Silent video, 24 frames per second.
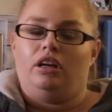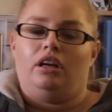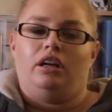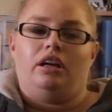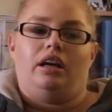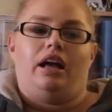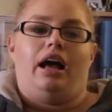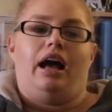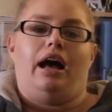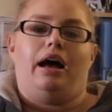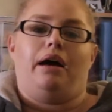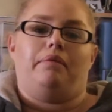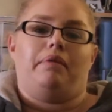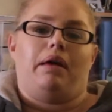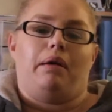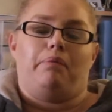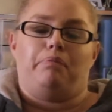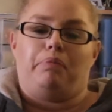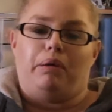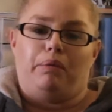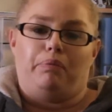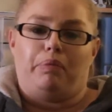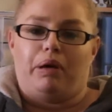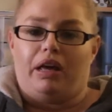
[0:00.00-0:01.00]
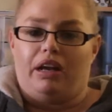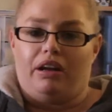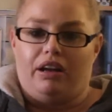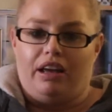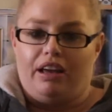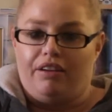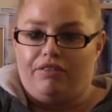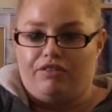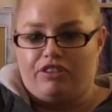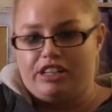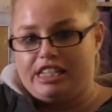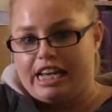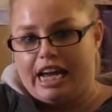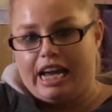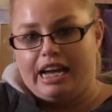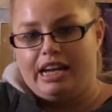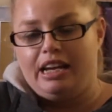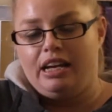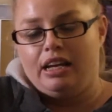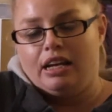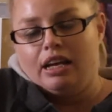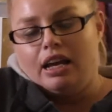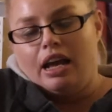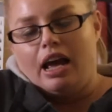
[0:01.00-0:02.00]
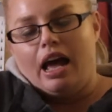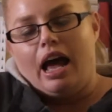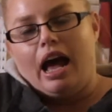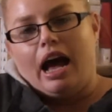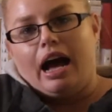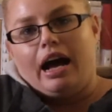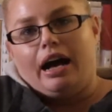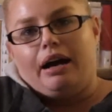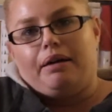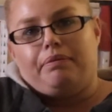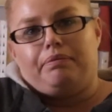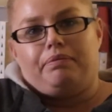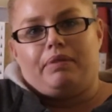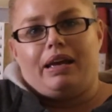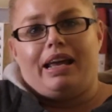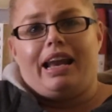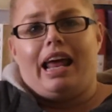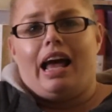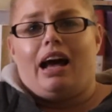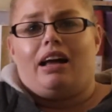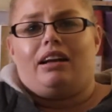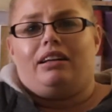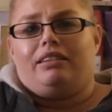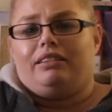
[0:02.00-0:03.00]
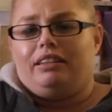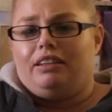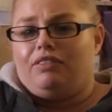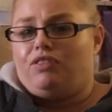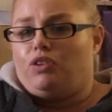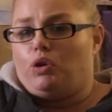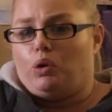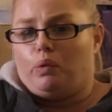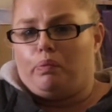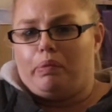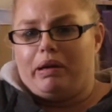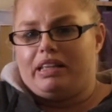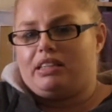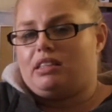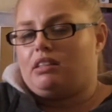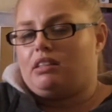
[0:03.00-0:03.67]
and be better every day. And how to live your best